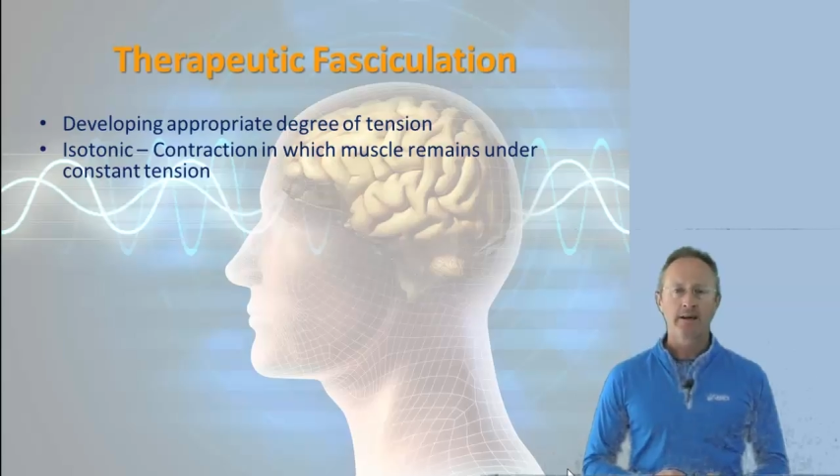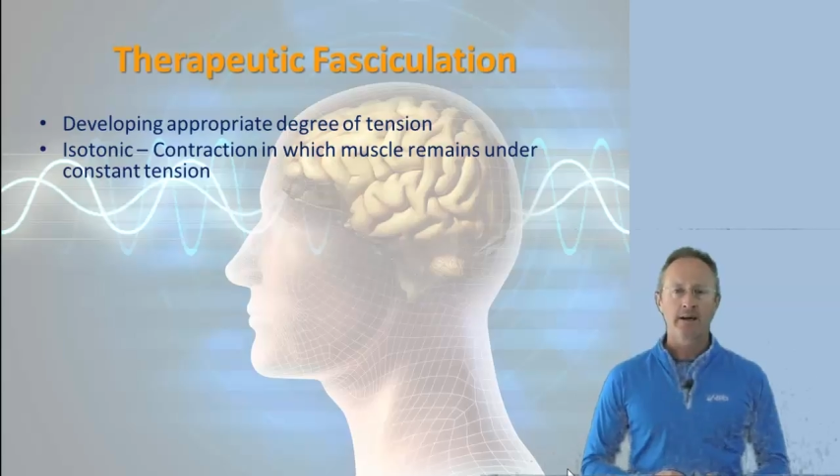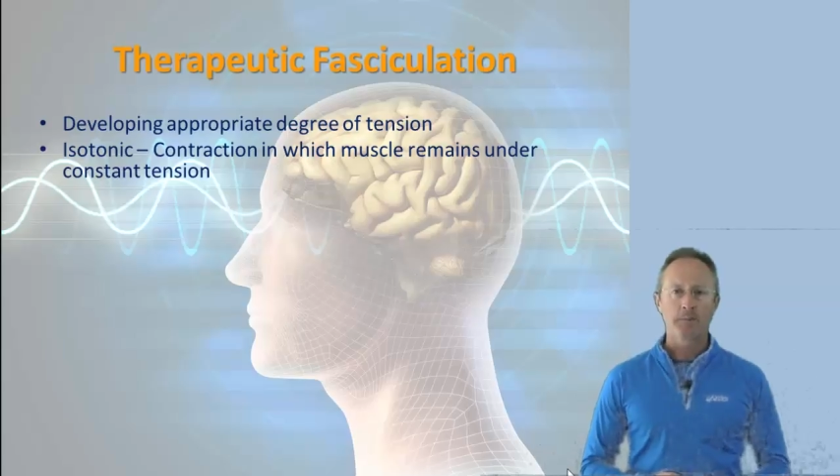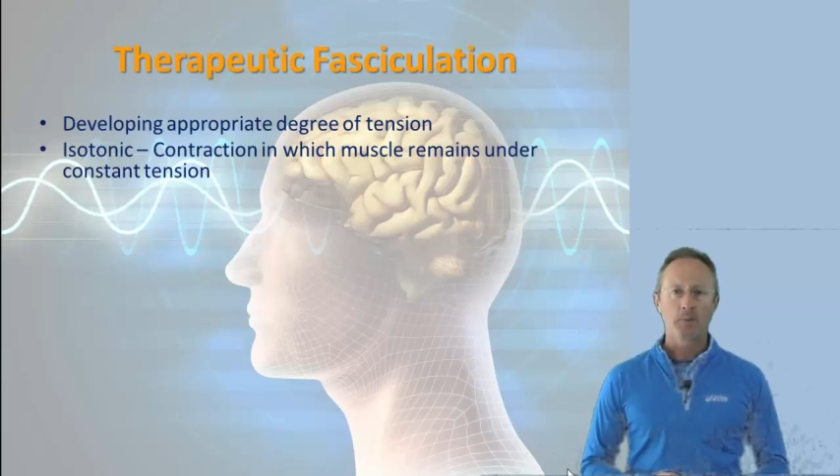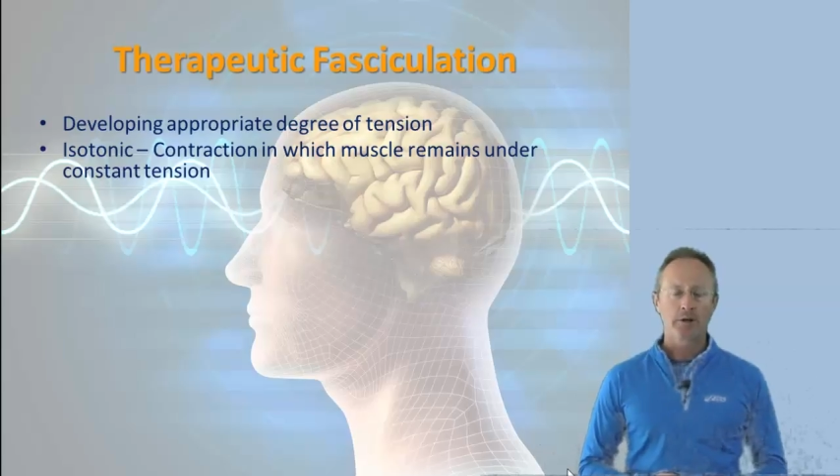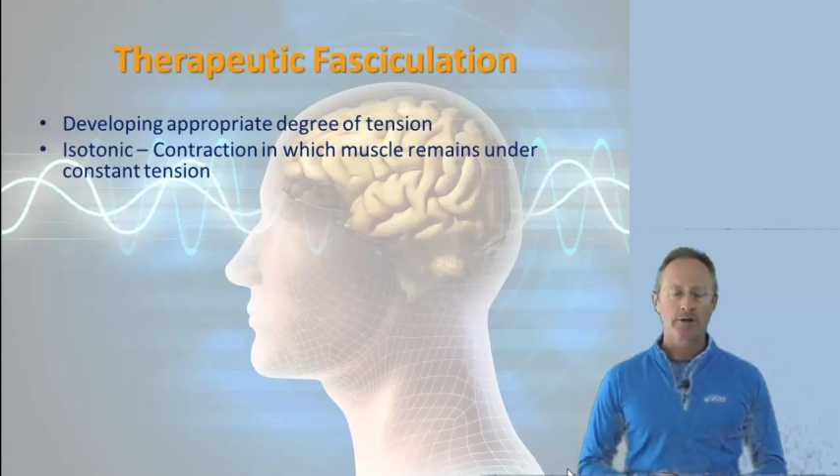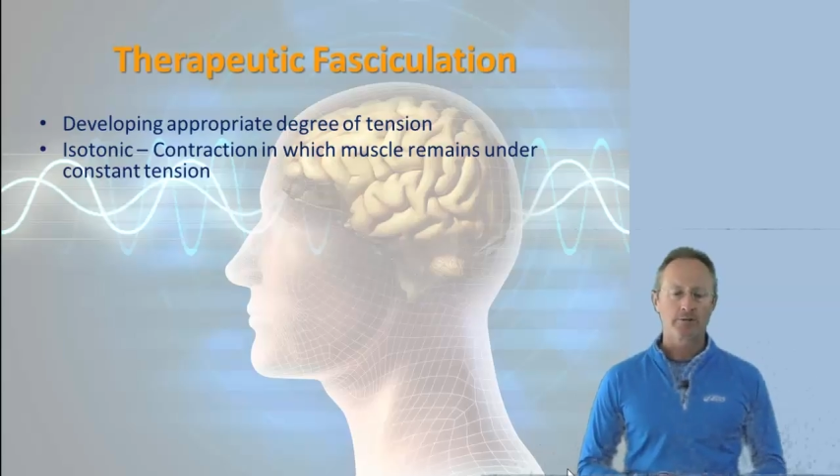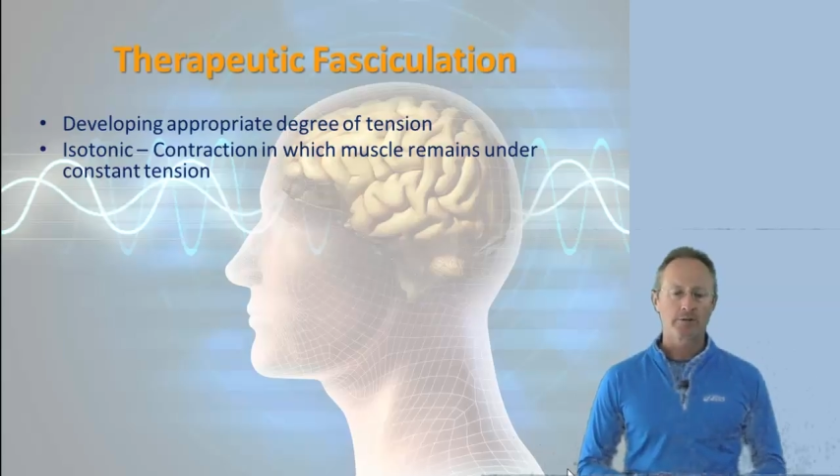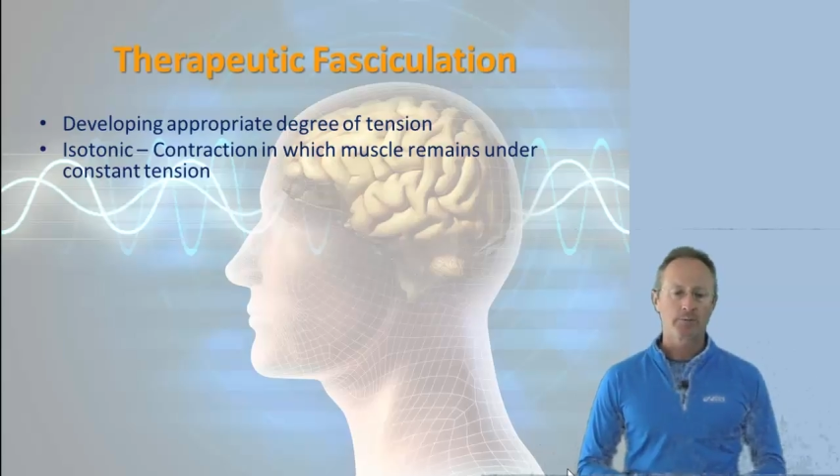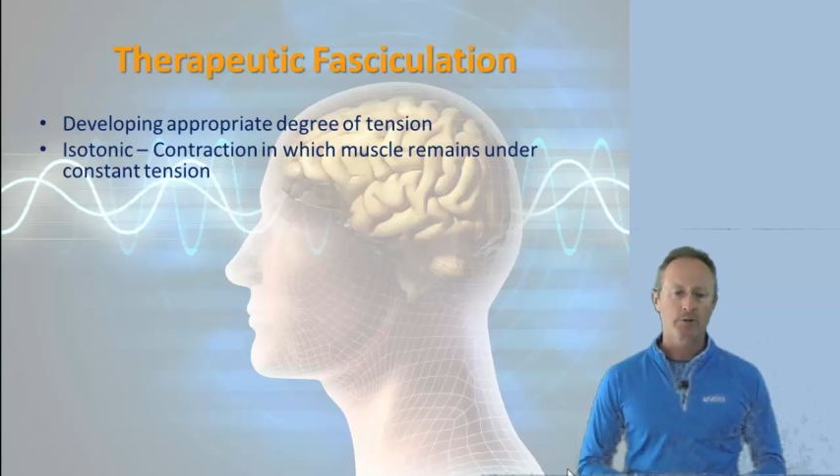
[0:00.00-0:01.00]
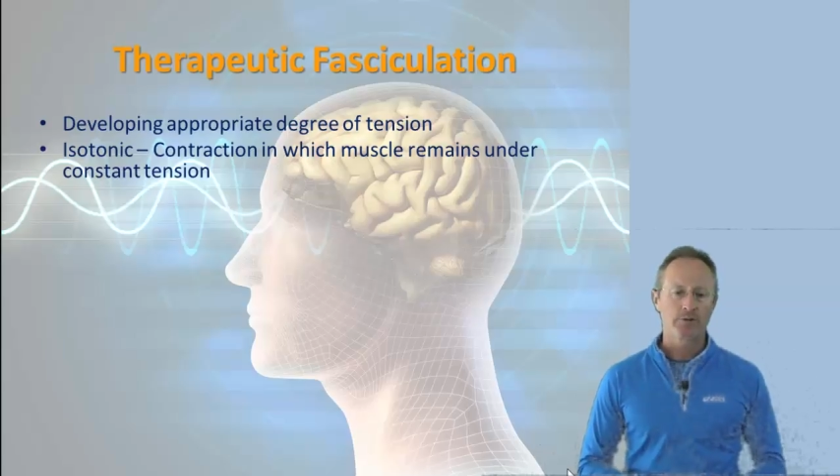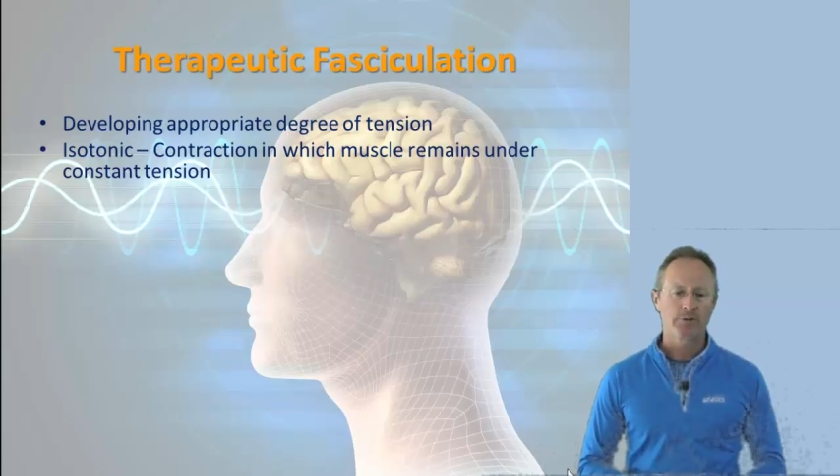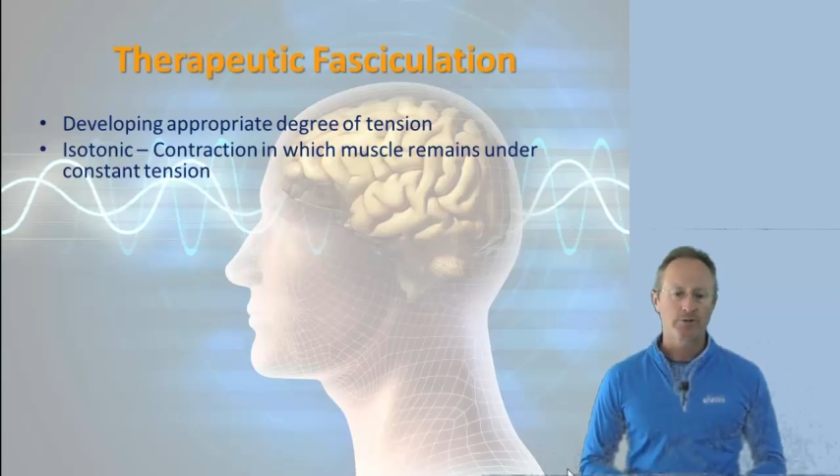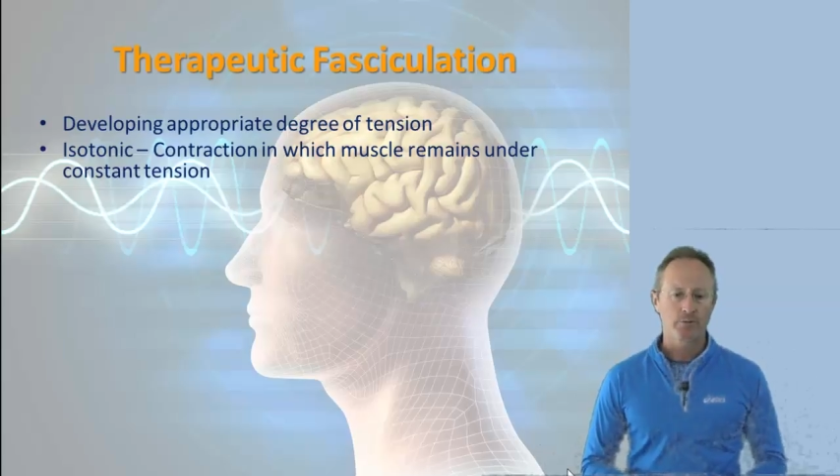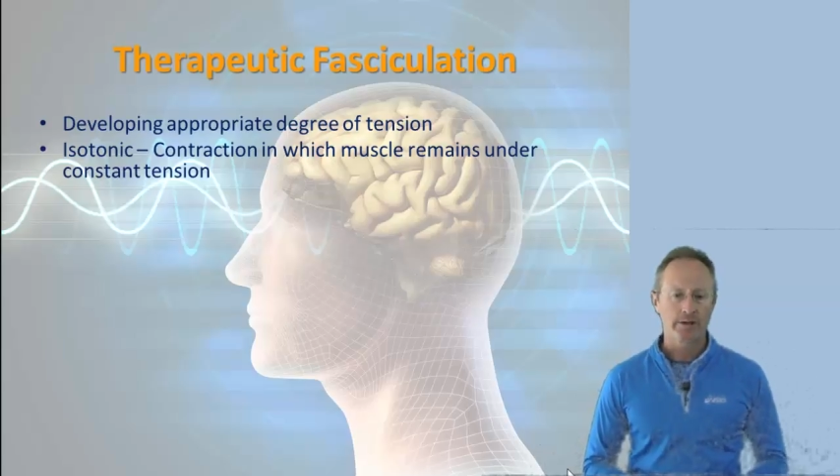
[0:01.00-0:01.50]
harmonic
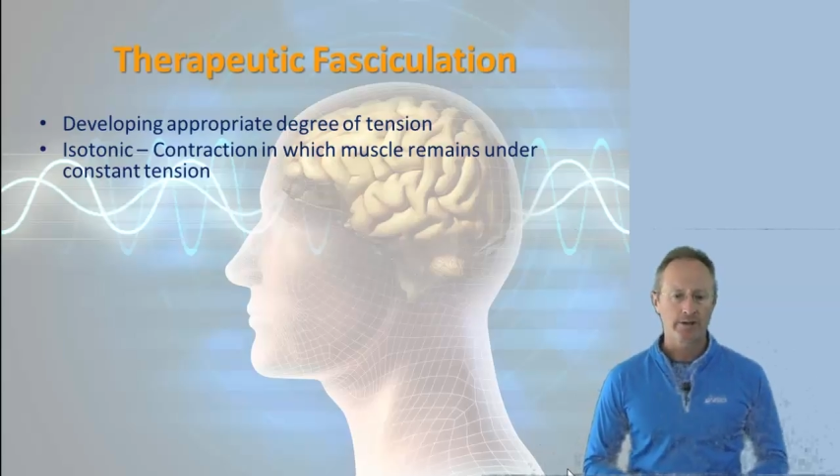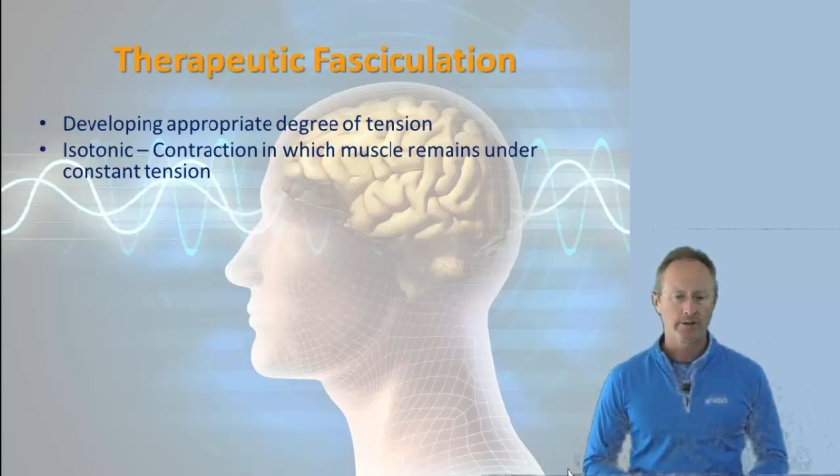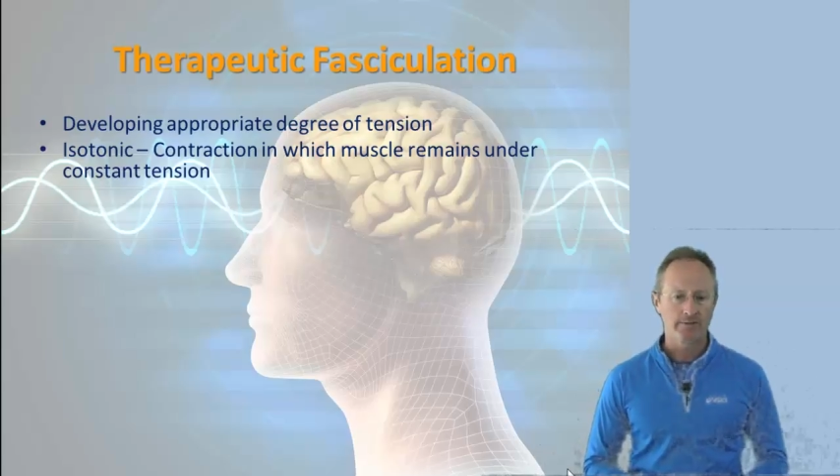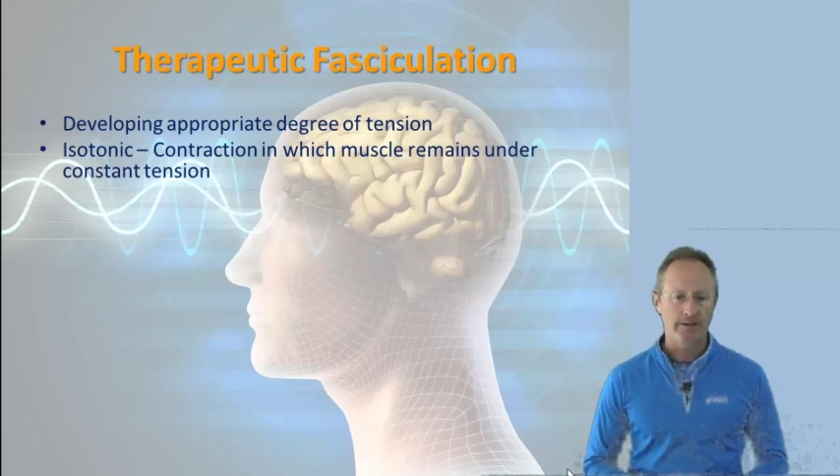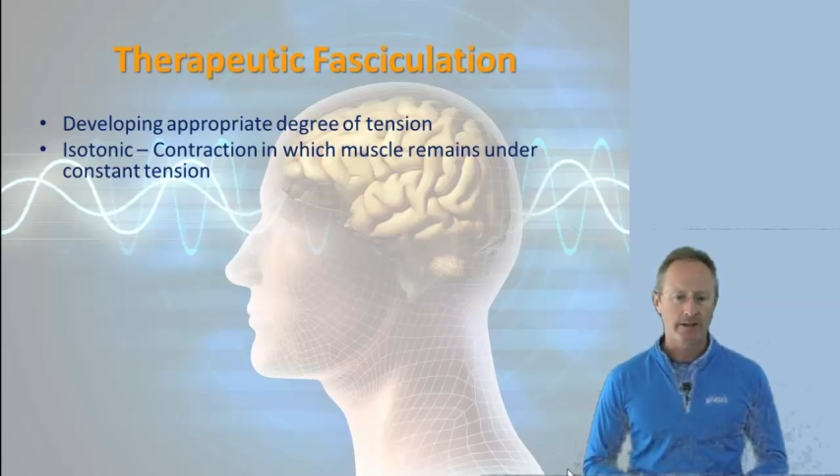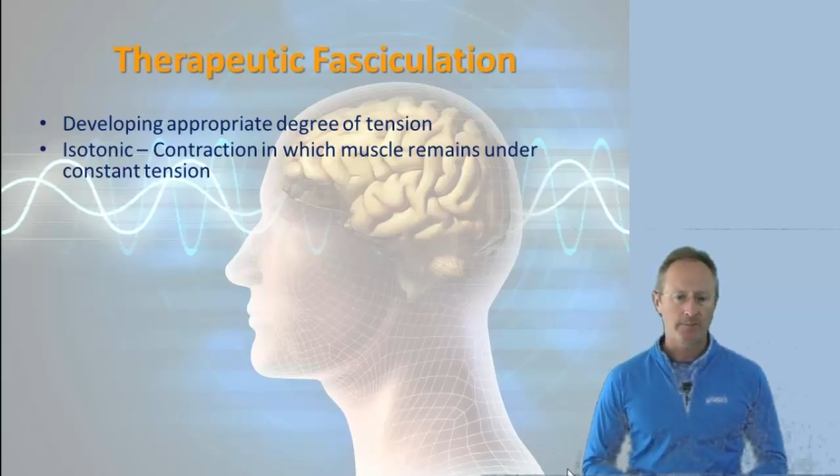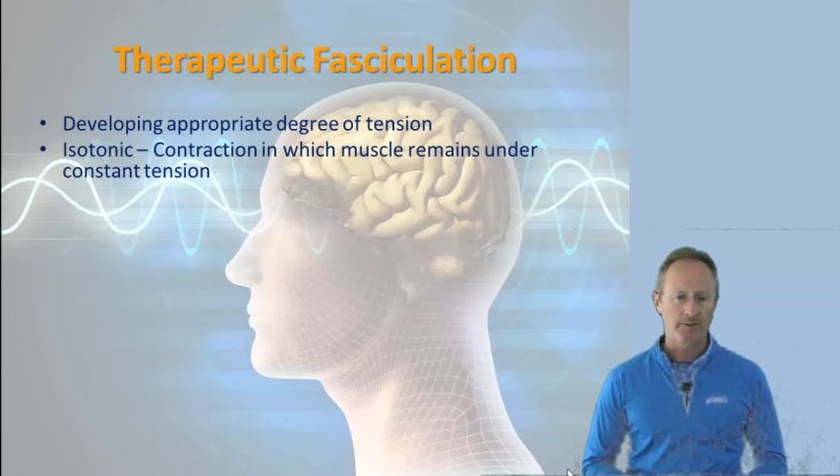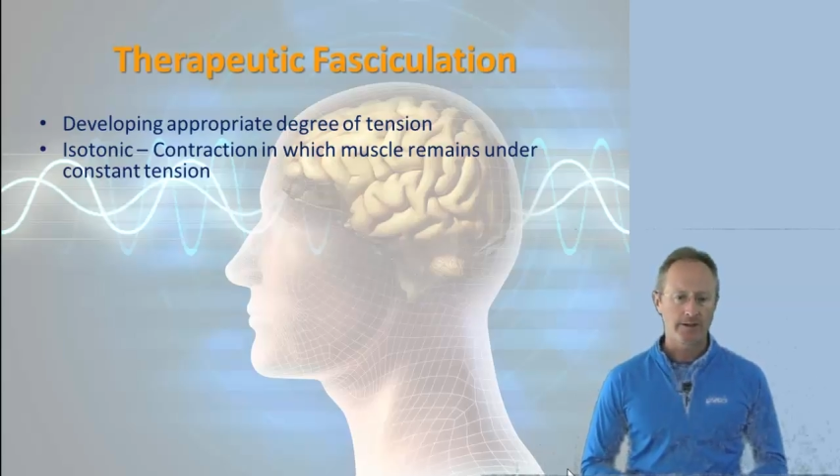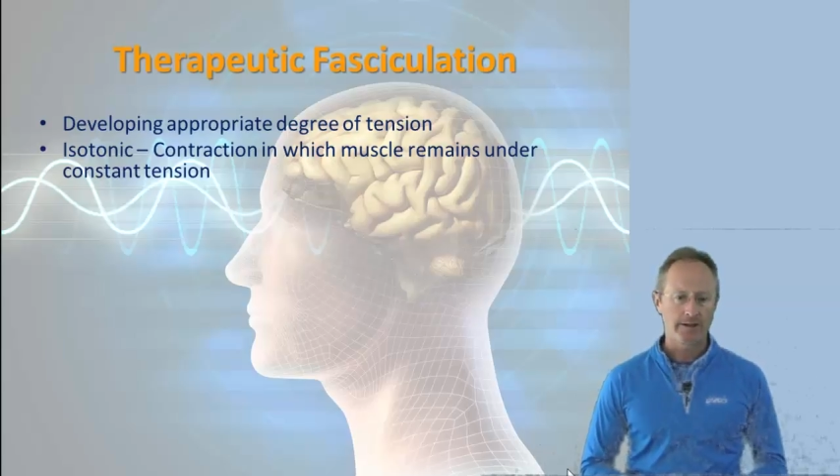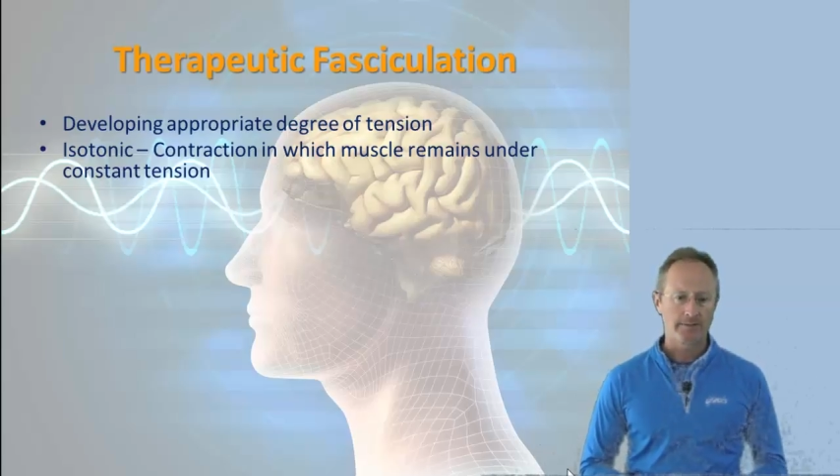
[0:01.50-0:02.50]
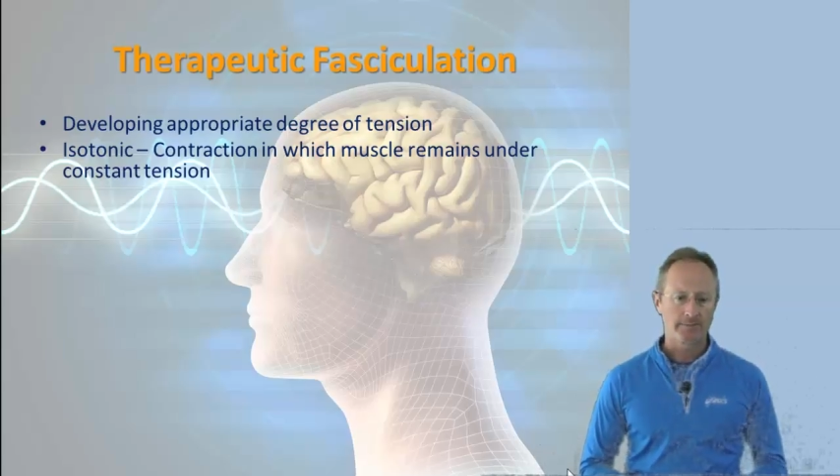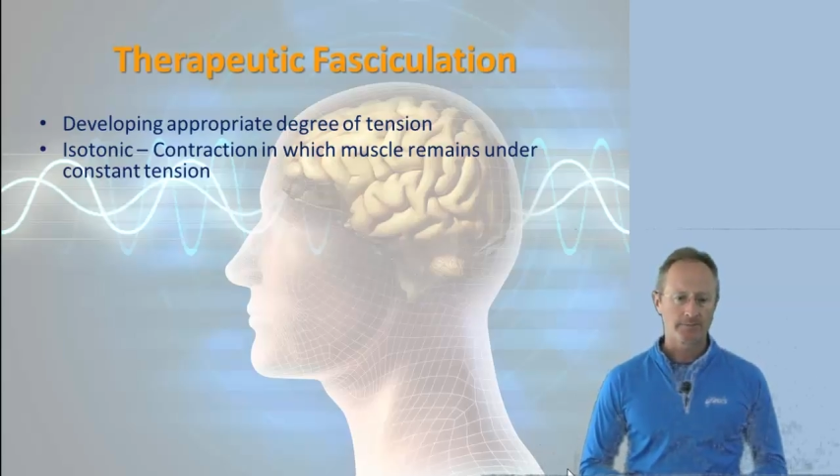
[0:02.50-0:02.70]
response that we can develop there.